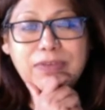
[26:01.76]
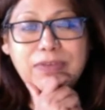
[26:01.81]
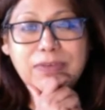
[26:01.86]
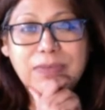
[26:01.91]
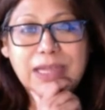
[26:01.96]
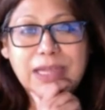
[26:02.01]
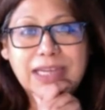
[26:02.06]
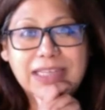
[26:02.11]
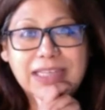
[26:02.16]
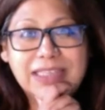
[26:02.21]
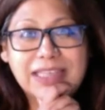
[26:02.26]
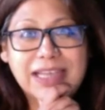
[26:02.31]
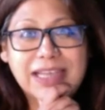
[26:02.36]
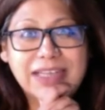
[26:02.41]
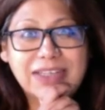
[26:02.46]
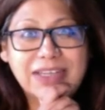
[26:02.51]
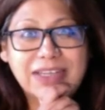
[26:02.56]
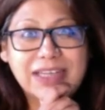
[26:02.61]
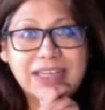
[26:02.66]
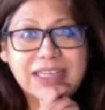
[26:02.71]

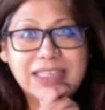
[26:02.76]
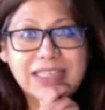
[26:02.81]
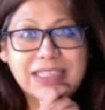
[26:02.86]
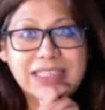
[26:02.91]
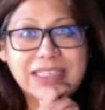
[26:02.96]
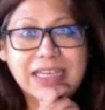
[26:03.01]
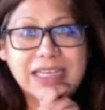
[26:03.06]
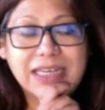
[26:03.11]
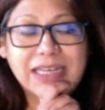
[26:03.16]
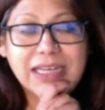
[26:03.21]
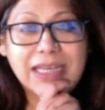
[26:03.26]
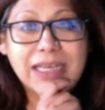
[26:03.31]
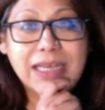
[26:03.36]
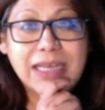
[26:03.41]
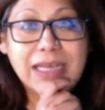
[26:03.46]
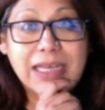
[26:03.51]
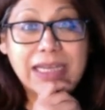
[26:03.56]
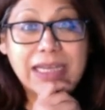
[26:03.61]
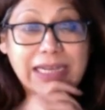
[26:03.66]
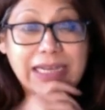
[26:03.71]
Alexandria, is that
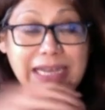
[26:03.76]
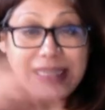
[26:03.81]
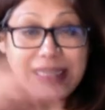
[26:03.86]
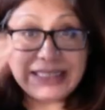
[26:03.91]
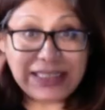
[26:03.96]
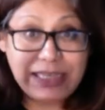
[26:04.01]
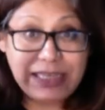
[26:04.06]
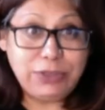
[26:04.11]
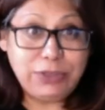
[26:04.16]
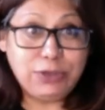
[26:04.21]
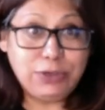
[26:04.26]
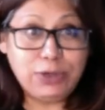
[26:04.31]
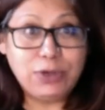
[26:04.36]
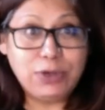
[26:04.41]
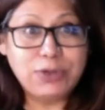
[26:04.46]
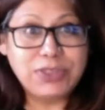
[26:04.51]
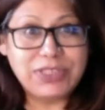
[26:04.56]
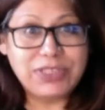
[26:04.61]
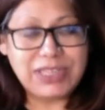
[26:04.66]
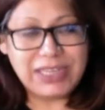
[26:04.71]
let's say you
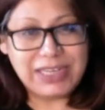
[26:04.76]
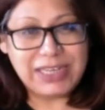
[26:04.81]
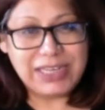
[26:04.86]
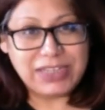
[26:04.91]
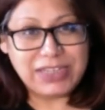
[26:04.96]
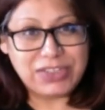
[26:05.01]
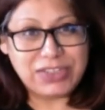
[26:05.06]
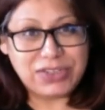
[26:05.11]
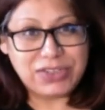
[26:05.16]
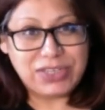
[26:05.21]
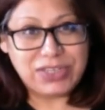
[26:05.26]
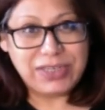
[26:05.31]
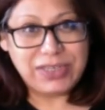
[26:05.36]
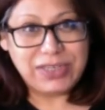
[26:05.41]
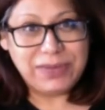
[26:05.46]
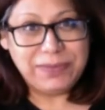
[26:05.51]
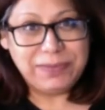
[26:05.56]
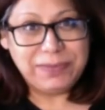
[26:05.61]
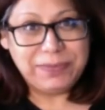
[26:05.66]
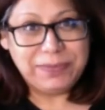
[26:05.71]
close the industry,
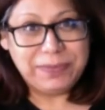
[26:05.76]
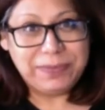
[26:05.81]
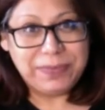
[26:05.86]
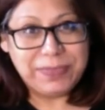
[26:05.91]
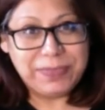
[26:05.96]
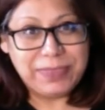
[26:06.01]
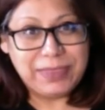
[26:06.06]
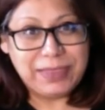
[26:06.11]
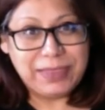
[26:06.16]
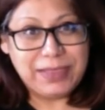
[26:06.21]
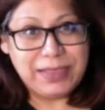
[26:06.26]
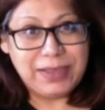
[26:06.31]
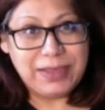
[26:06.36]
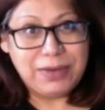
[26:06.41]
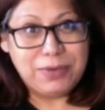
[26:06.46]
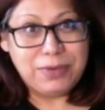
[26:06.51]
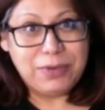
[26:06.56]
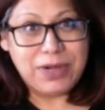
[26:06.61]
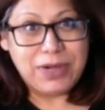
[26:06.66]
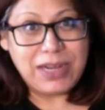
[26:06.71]

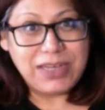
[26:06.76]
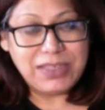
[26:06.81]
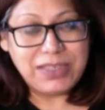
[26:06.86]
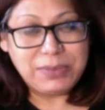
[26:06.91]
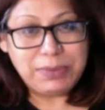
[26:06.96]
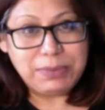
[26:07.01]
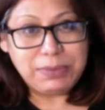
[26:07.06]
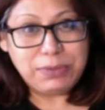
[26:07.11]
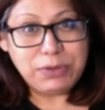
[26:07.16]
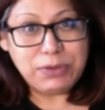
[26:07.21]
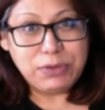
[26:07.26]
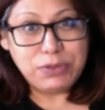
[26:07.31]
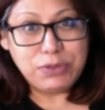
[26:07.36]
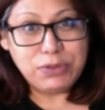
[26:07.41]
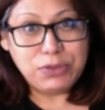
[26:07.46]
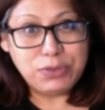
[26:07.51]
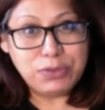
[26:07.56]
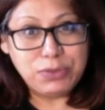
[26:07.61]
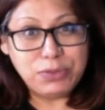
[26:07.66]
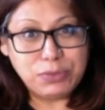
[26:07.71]
what are these people going to
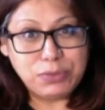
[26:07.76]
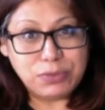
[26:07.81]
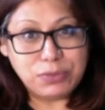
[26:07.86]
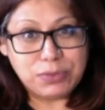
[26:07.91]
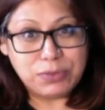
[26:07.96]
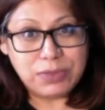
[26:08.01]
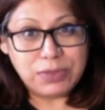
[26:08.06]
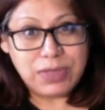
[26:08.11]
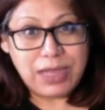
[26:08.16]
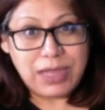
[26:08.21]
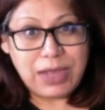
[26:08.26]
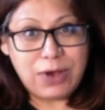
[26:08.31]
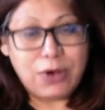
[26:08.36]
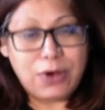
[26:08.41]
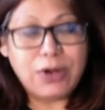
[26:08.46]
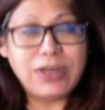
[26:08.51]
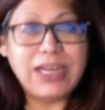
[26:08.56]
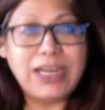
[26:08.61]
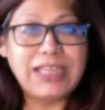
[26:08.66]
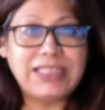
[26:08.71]
do?
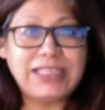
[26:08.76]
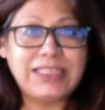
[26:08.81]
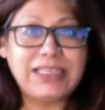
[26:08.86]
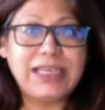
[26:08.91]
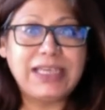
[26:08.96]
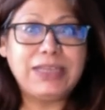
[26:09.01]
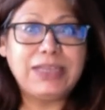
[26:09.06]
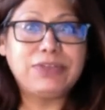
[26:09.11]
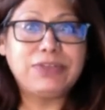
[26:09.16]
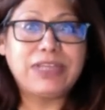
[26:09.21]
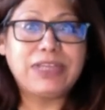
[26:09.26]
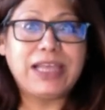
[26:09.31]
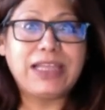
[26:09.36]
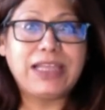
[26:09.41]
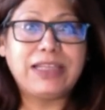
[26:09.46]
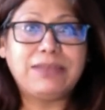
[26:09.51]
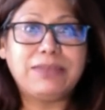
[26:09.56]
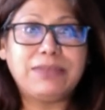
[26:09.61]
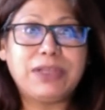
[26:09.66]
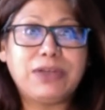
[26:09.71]
Or let's say you tell
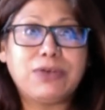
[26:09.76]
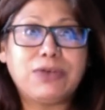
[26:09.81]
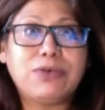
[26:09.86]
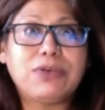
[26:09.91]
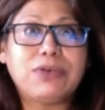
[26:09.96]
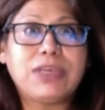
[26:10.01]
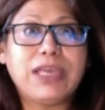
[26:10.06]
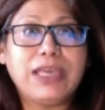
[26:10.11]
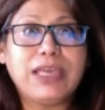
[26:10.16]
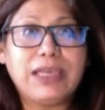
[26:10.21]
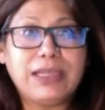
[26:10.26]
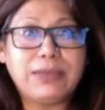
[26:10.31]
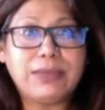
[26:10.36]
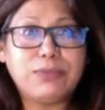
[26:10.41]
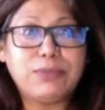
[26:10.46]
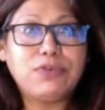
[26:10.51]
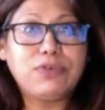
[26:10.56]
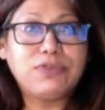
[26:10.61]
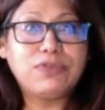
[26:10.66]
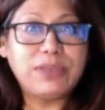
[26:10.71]
them that, okay,
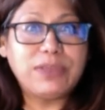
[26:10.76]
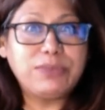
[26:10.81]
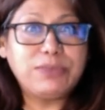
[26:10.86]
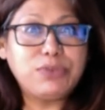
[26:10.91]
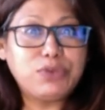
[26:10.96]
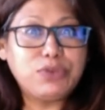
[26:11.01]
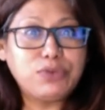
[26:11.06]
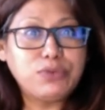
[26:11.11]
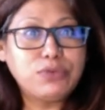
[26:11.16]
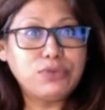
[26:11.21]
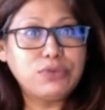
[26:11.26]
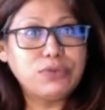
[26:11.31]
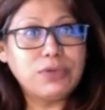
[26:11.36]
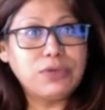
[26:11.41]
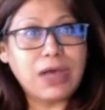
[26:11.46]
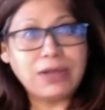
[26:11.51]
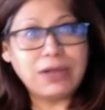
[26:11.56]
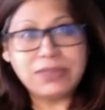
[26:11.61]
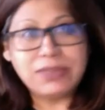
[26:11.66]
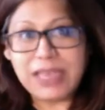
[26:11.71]
move them to
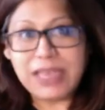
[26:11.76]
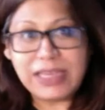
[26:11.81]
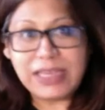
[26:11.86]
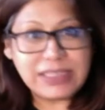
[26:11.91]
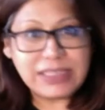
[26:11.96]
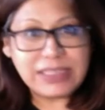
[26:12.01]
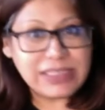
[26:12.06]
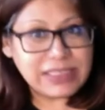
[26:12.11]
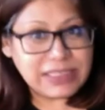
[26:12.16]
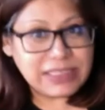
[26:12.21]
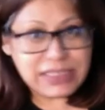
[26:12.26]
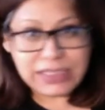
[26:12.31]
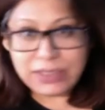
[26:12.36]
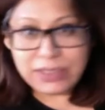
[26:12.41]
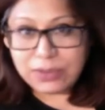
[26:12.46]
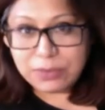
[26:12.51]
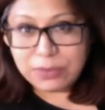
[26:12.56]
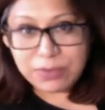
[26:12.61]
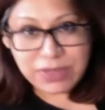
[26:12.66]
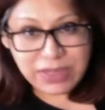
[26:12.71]
outside the city
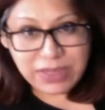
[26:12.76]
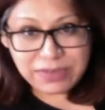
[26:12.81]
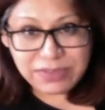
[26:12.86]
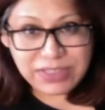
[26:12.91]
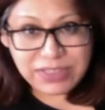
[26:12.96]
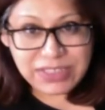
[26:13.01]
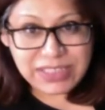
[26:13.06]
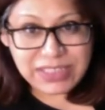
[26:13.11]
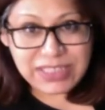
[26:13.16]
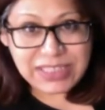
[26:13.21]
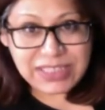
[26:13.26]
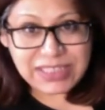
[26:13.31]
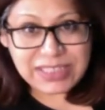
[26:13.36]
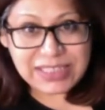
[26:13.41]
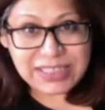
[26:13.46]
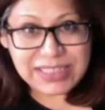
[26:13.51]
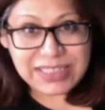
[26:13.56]
or whatever it is.